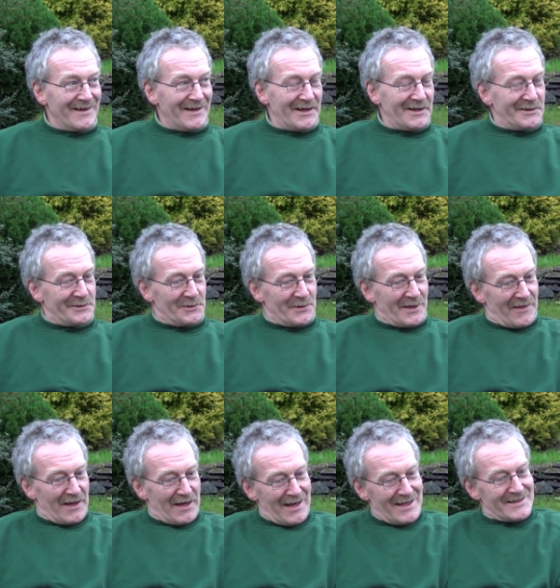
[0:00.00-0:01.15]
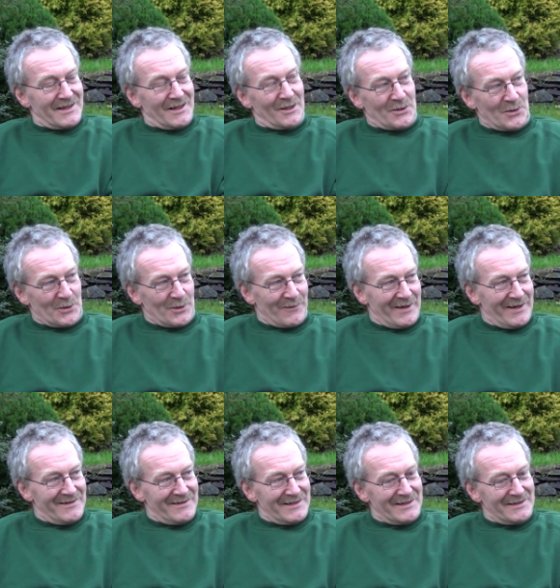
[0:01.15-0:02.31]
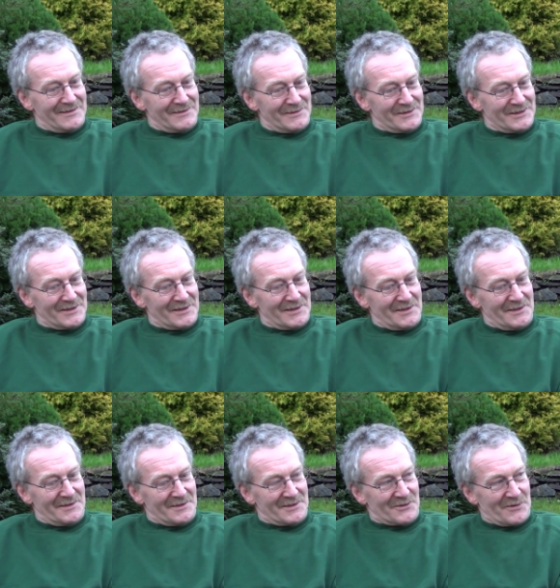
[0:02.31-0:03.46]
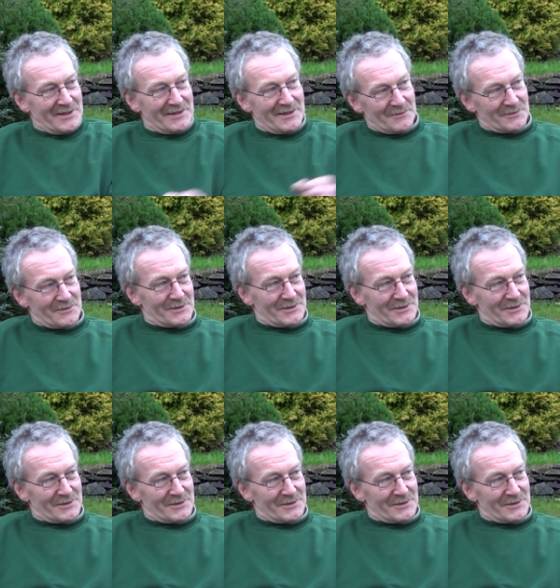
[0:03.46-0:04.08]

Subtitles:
And you get the last little corner in, and suddenly the screen goes,